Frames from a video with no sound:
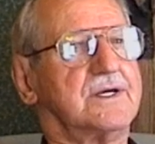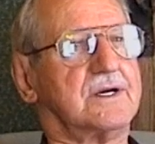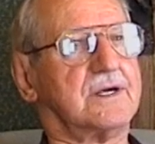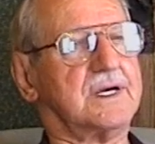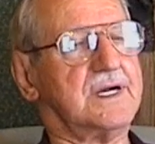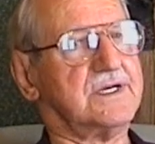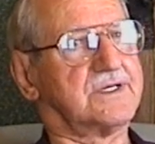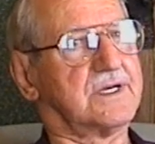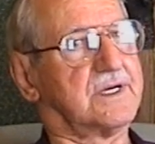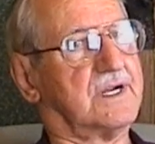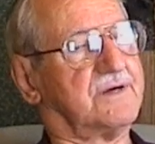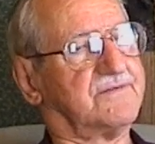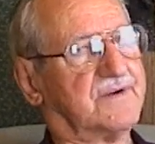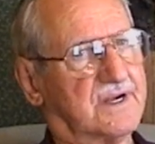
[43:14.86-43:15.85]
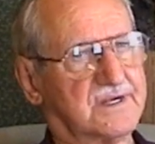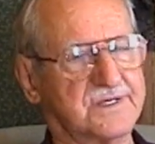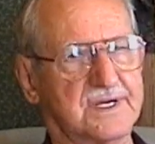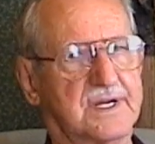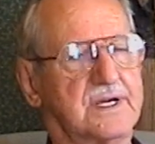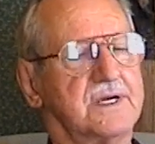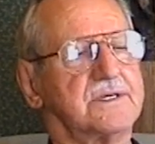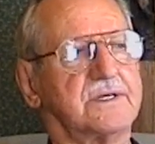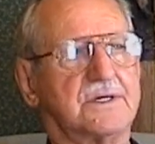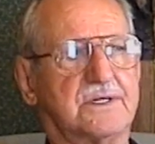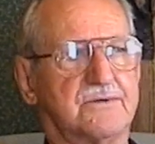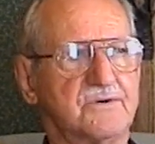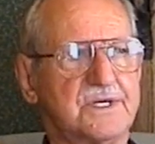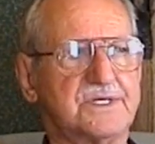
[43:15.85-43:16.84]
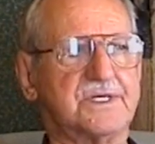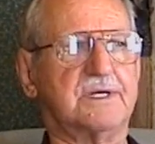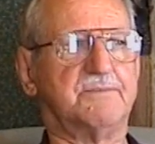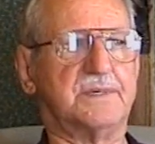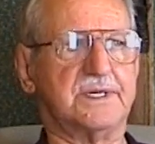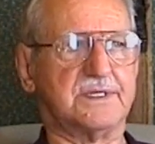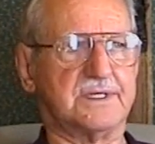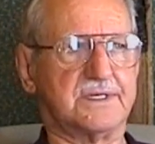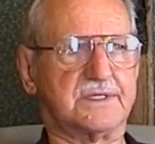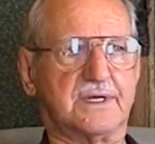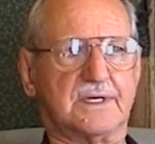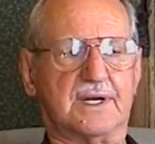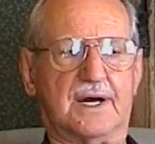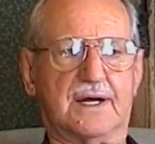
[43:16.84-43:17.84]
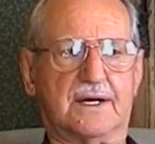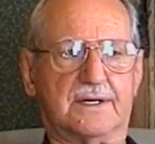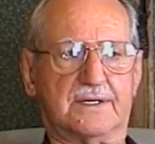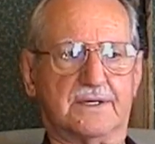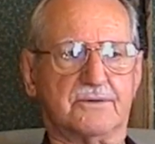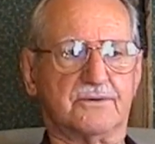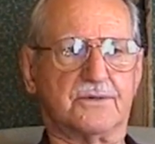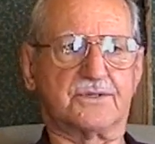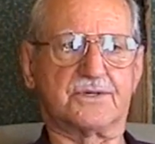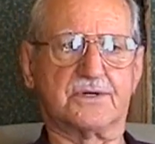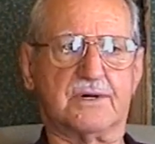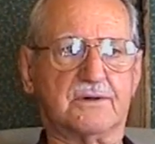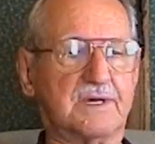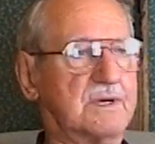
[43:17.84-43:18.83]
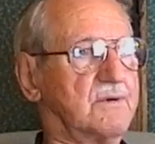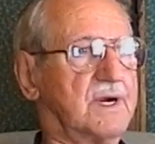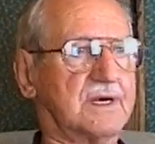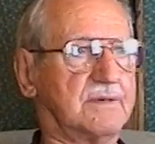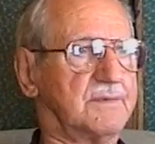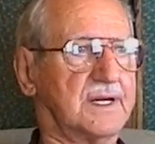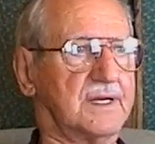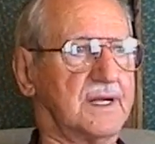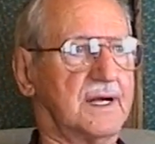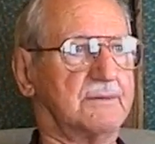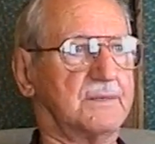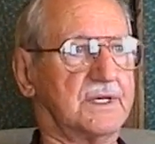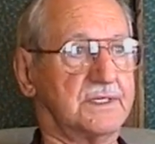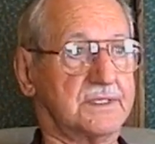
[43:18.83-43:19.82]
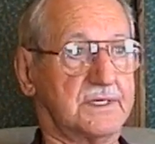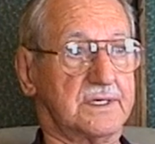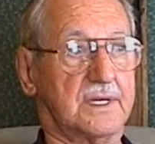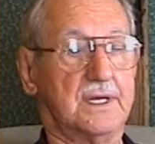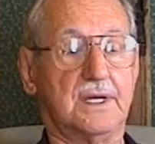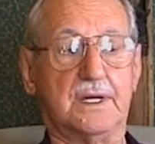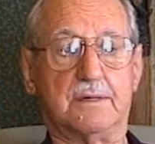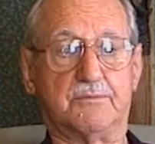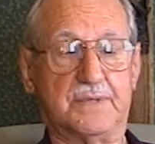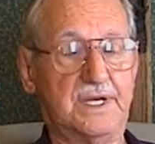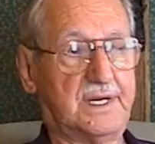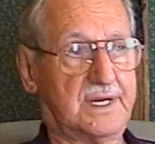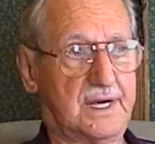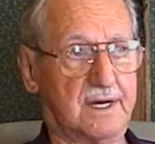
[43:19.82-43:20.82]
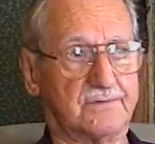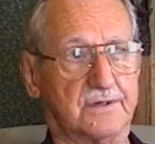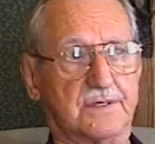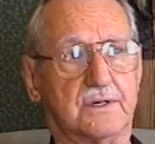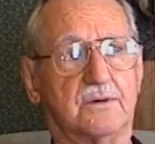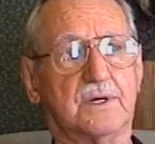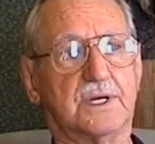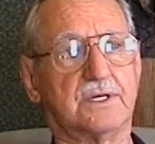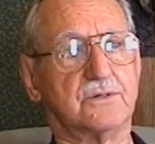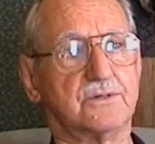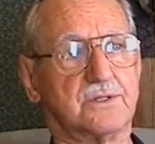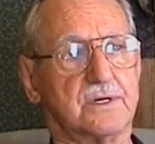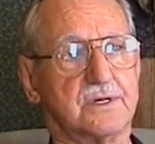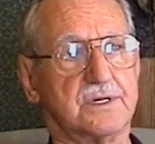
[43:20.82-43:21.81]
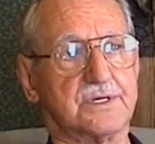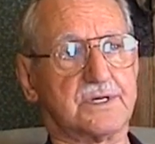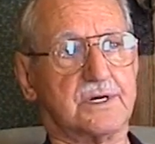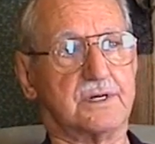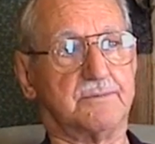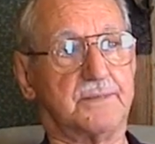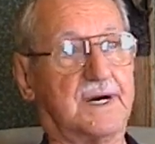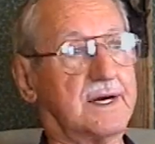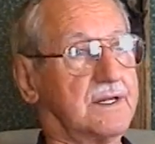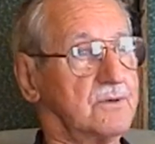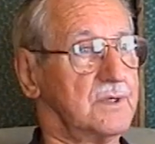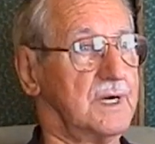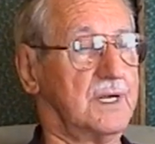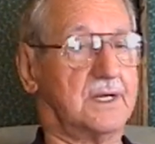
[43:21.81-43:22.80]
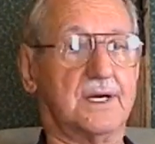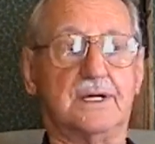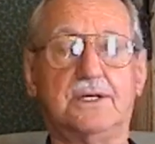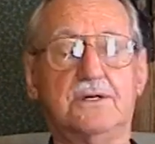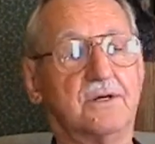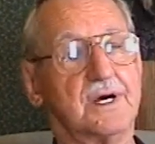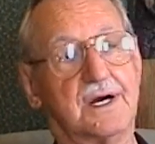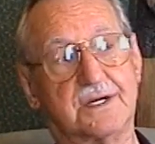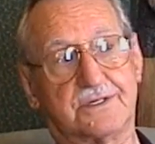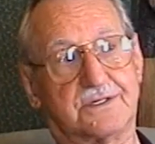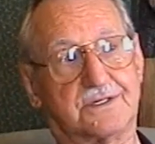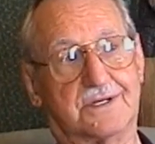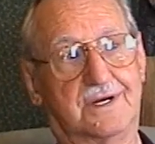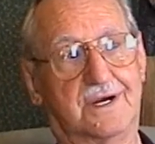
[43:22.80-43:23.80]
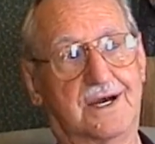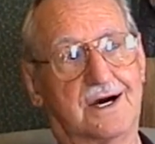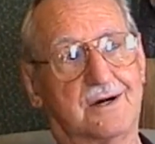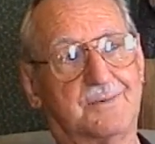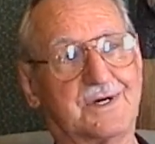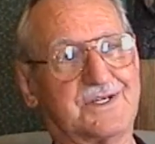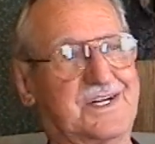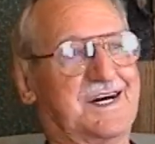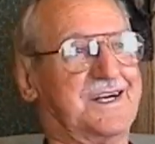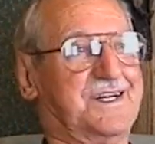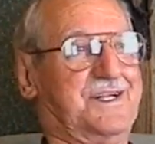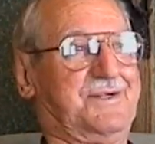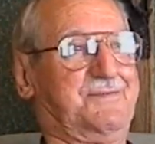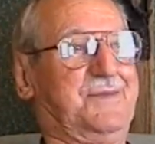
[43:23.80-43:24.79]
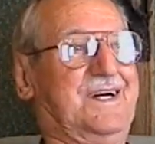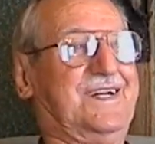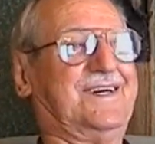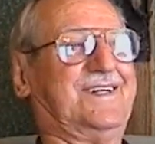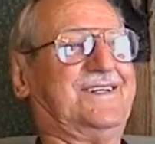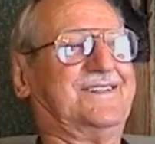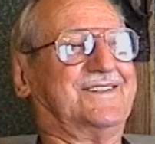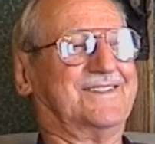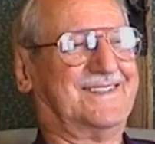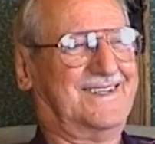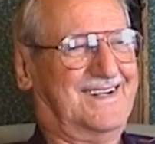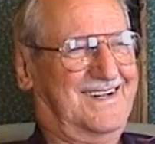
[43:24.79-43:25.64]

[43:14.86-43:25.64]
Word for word: General Hays said, now fellas, it is a risky business. I don't strongly recommend that, but he said, be careful, don't get those girls hurt. By the way, can you guys help us out of this muddle?